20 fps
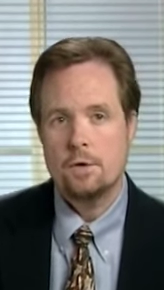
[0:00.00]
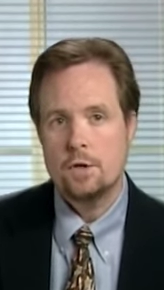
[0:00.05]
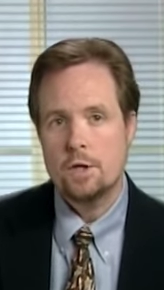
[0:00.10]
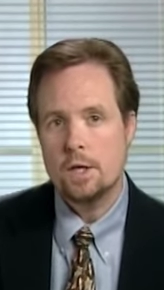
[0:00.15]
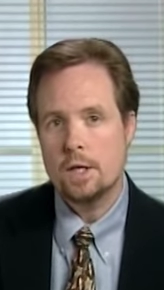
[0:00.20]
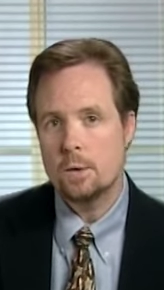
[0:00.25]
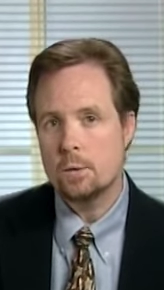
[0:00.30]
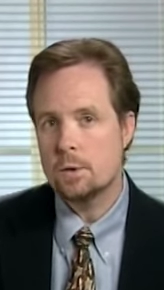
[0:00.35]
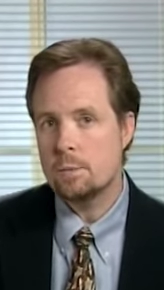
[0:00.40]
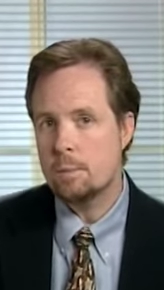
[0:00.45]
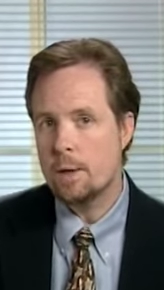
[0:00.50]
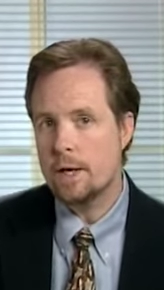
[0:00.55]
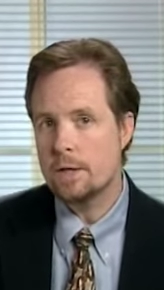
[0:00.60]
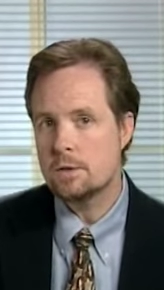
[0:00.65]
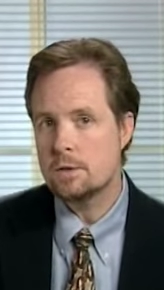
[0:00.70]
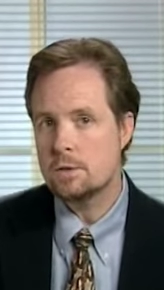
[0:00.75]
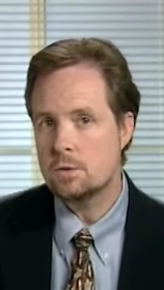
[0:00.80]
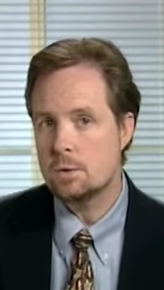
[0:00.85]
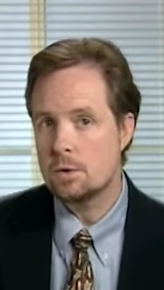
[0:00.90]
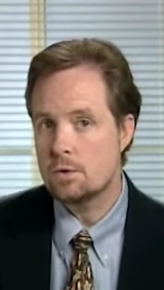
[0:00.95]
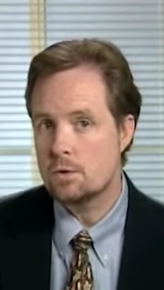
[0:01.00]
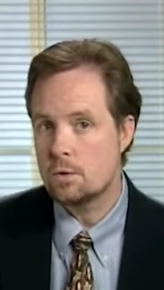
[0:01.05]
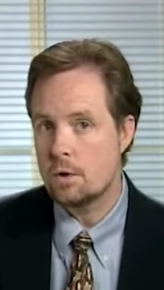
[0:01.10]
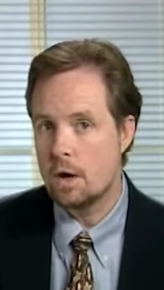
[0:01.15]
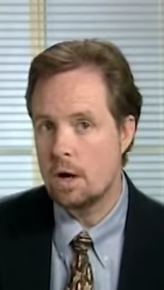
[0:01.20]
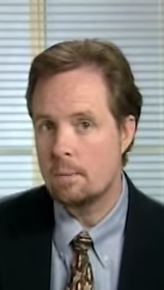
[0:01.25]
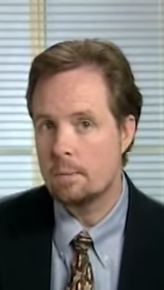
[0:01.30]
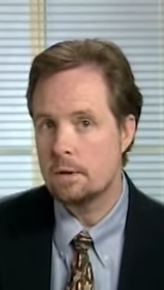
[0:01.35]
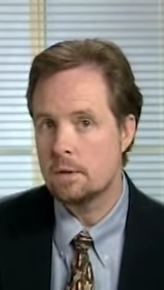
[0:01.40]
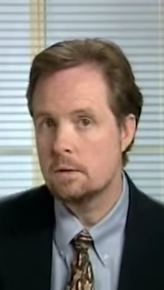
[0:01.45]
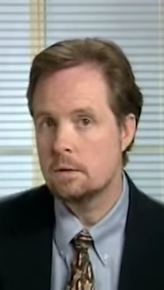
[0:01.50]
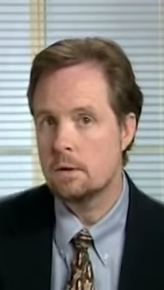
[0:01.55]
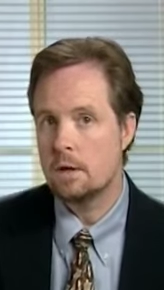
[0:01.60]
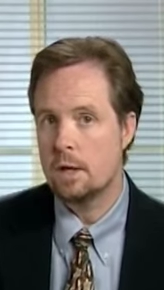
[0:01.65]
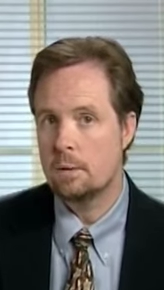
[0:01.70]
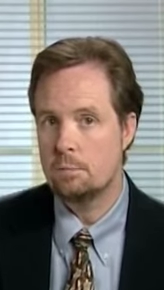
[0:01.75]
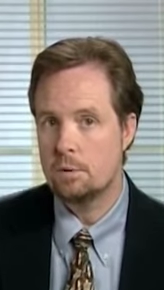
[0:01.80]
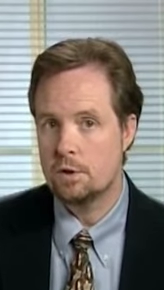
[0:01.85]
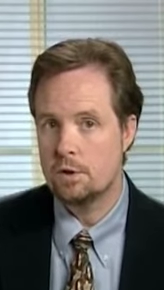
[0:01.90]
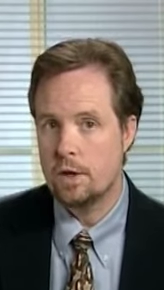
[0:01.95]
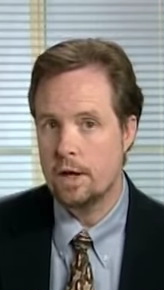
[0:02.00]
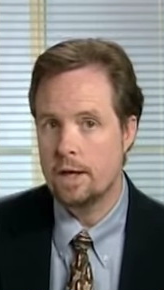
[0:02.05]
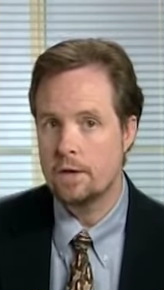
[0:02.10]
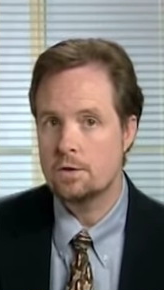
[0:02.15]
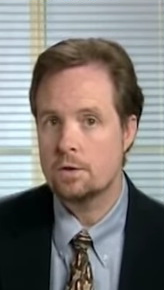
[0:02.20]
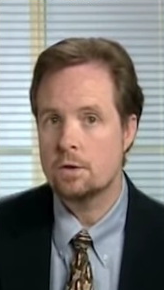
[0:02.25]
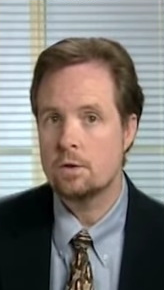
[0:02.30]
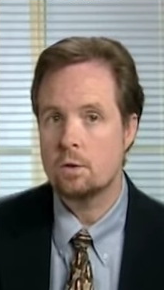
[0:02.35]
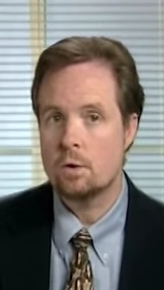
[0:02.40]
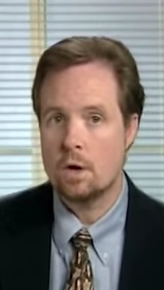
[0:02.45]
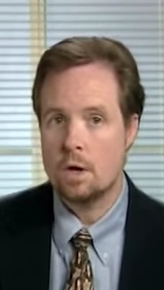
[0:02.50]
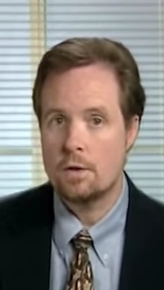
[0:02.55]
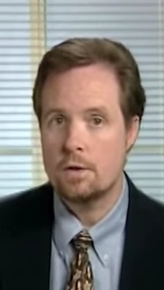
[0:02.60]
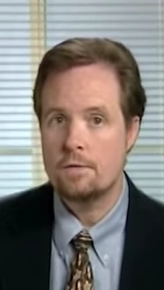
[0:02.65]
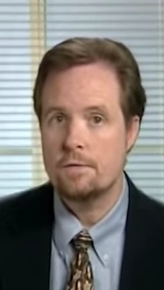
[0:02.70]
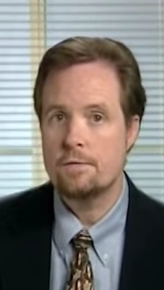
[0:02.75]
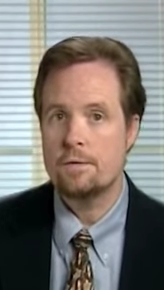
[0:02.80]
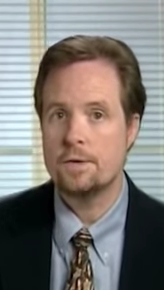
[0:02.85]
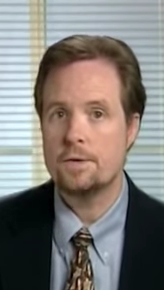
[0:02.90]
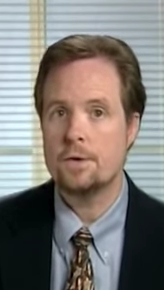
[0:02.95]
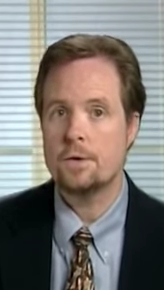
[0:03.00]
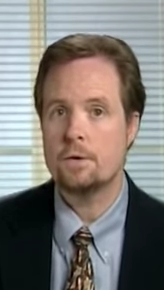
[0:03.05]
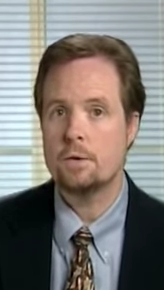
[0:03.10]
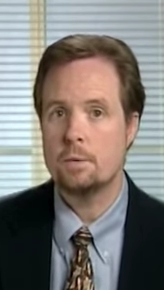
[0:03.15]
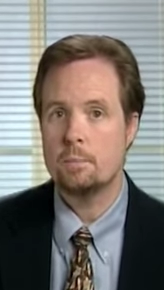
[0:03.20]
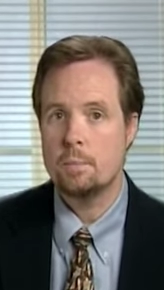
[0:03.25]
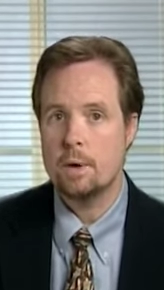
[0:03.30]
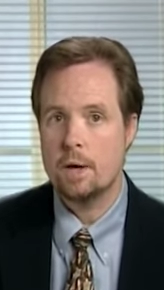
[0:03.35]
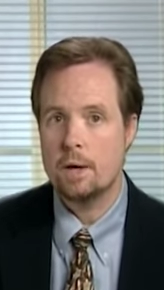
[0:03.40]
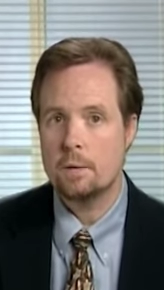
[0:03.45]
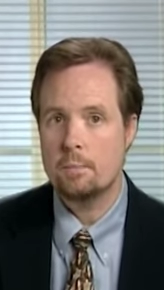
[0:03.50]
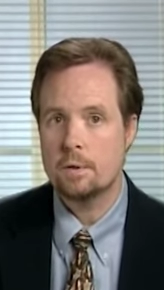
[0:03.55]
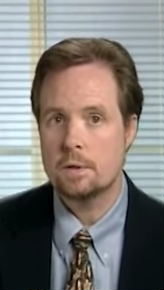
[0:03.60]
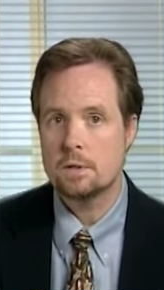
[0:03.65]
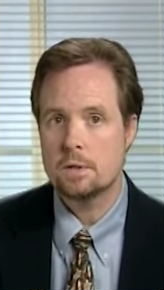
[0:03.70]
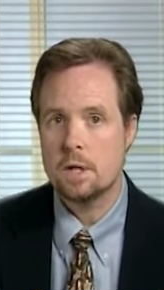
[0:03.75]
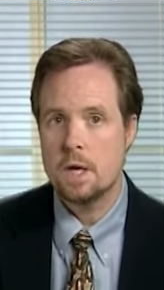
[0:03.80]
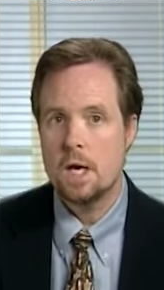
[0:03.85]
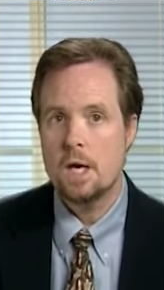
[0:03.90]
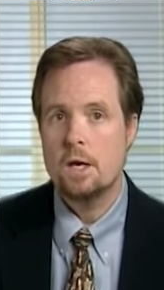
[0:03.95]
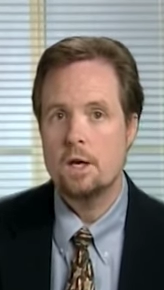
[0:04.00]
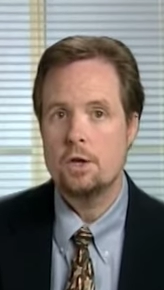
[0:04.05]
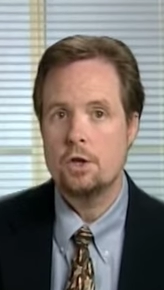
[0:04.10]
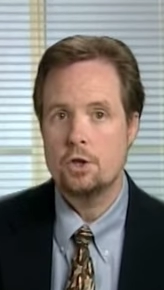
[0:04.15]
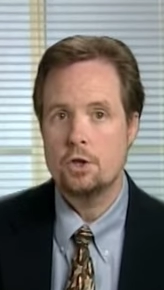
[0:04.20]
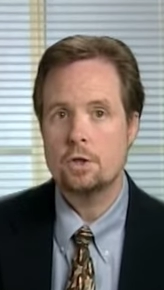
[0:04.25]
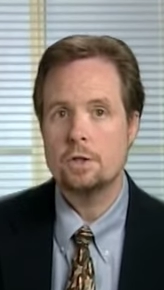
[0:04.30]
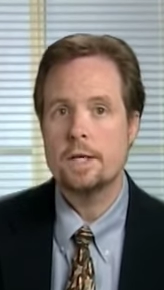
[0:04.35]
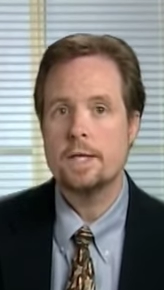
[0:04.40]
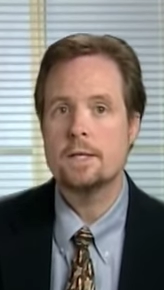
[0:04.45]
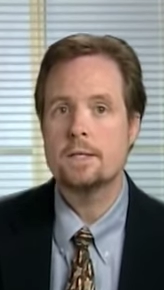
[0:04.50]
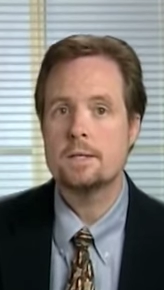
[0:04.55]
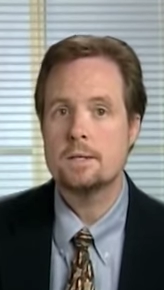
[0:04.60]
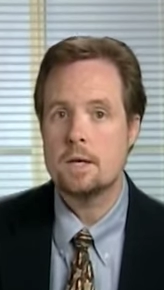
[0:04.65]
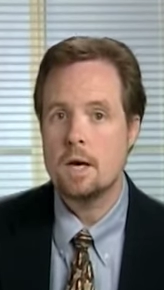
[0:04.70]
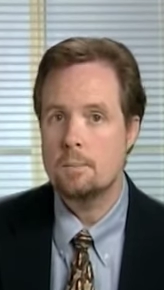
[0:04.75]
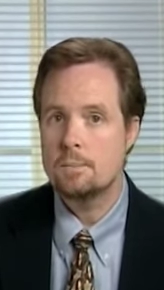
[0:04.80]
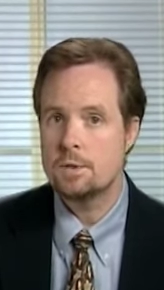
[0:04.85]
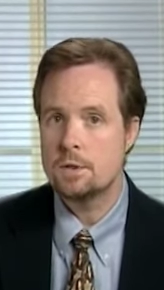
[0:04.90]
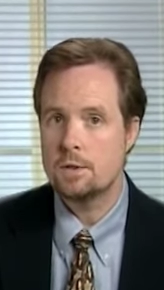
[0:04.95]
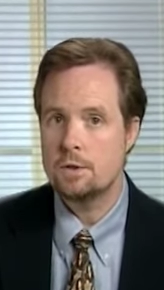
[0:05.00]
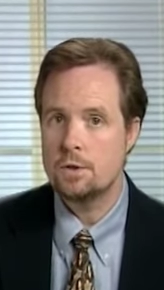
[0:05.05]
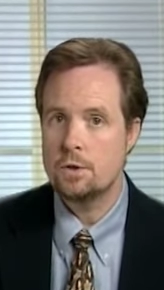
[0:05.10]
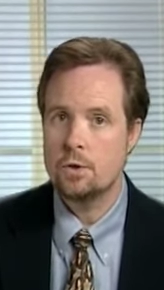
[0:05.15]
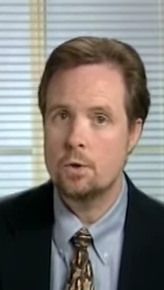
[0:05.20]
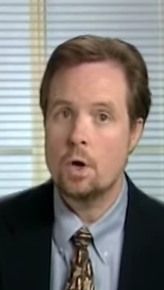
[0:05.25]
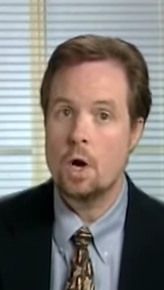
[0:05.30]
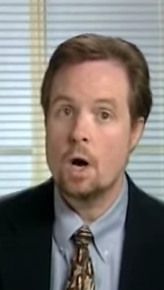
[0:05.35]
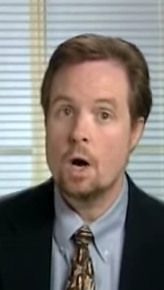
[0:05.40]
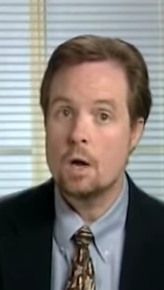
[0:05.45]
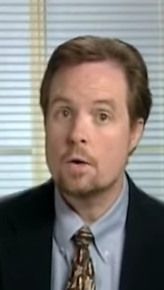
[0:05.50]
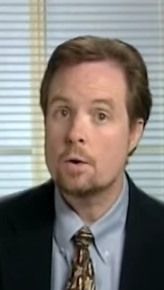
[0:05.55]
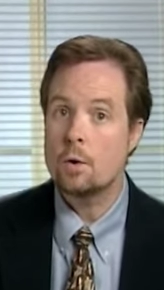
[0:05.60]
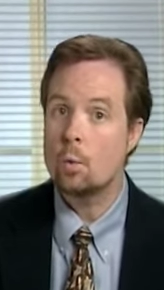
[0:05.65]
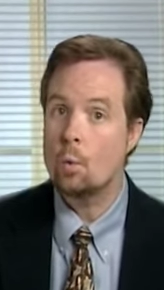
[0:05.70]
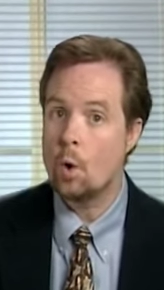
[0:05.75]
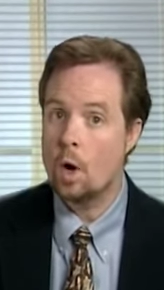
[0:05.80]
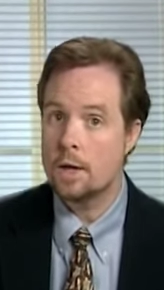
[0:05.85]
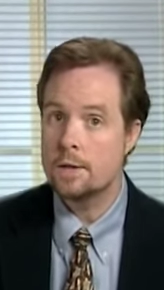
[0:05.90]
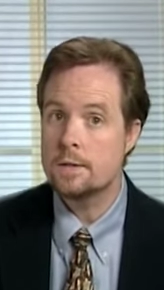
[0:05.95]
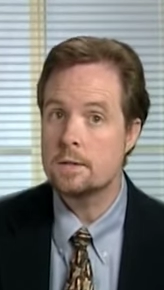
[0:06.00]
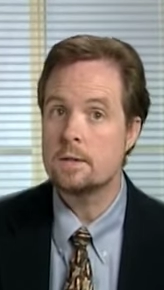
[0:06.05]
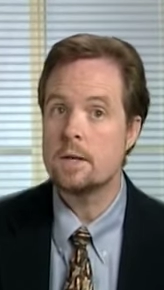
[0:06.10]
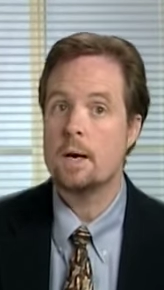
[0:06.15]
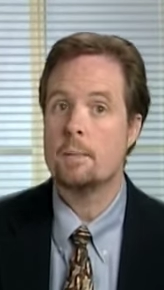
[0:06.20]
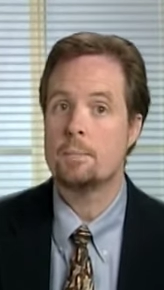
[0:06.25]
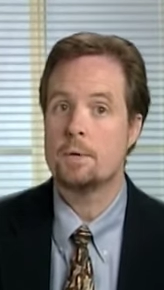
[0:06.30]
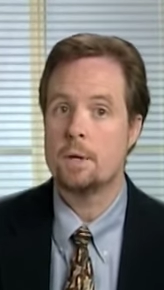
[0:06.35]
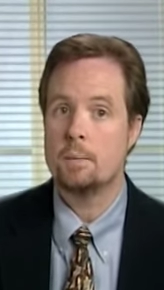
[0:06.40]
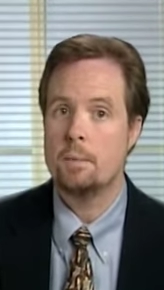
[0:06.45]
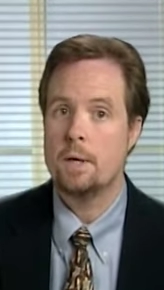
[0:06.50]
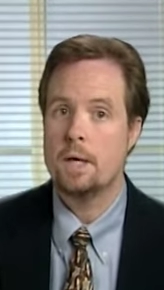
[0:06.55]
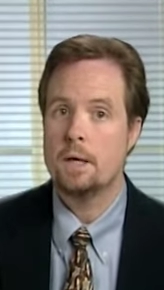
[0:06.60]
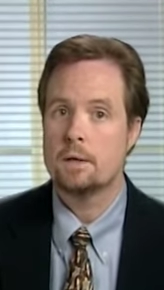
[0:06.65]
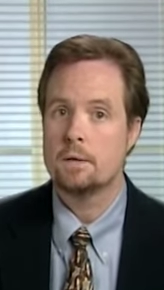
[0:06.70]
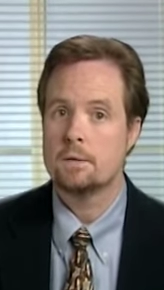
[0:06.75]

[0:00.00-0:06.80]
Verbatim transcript: If you're dealing with patients with trauma, amputation, or other physical impediments, you'll need to substitute other one-step